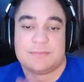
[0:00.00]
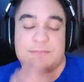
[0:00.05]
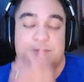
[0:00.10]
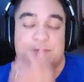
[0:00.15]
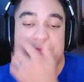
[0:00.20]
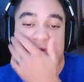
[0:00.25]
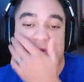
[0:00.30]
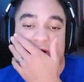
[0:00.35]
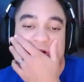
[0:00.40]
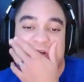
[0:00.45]

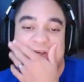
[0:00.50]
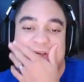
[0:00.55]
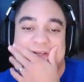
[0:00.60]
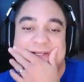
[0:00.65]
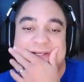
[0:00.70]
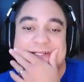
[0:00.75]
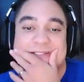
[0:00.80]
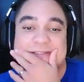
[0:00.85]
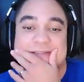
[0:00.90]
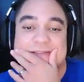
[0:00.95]
But
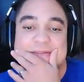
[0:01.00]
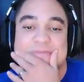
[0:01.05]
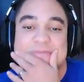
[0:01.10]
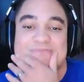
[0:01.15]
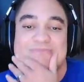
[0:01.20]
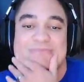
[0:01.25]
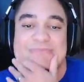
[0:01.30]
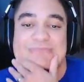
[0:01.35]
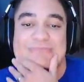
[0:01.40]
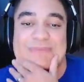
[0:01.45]

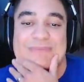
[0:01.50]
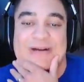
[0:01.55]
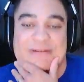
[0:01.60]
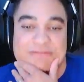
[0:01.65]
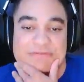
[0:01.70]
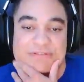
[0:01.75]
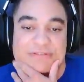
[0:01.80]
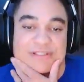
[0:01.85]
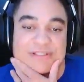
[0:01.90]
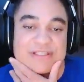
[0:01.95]

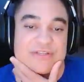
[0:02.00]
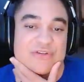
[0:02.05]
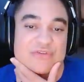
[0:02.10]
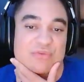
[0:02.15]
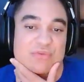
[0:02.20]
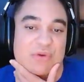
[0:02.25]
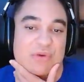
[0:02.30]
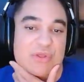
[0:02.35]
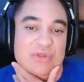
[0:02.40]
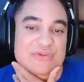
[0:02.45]
Pathfinder
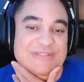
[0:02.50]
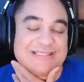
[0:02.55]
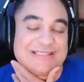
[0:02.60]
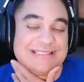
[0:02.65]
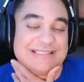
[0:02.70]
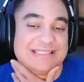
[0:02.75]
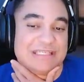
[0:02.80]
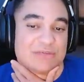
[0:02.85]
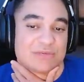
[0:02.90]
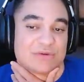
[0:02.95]
is one of those
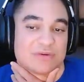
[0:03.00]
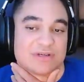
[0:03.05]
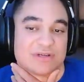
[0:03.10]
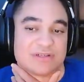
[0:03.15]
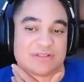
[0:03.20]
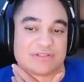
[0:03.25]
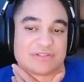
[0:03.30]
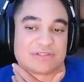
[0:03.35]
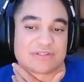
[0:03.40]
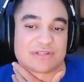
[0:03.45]
needy
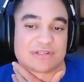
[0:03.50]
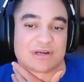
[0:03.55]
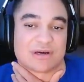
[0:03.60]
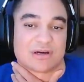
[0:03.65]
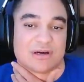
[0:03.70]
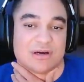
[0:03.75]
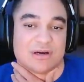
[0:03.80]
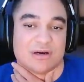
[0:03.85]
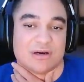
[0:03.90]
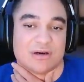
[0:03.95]
ones.
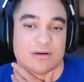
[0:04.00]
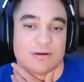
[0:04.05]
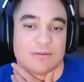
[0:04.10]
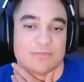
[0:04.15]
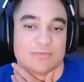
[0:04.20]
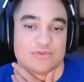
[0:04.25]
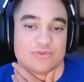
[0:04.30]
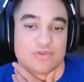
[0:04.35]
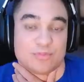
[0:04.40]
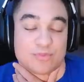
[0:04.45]

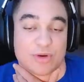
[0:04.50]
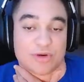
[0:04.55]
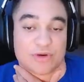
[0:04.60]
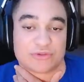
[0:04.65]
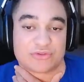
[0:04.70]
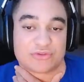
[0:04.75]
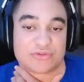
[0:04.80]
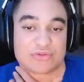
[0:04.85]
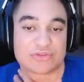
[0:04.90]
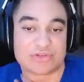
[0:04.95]

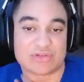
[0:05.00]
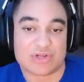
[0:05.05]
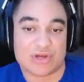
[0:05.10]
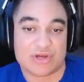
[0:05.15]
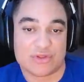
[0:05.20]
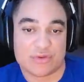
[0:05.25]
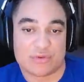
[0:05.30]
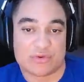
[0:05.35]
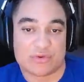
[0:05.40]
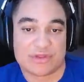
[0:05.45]
Gibraltar is
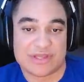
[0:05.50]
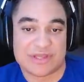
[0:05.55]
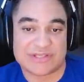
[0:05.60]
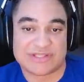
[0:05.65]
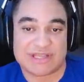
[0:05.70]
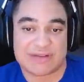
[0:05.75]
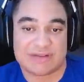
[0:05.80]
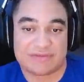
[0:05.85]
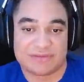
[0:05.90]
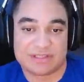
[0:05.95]
another one that's
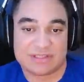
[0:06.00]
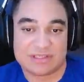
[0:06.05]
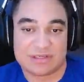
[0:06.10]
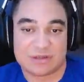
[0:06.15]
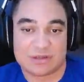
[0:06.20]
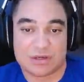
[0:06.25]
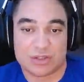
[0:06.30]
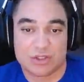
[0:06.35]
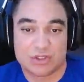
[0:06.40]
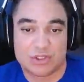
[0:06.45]
definitely
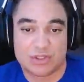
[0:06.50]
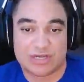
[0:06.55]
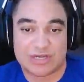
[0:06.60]
a good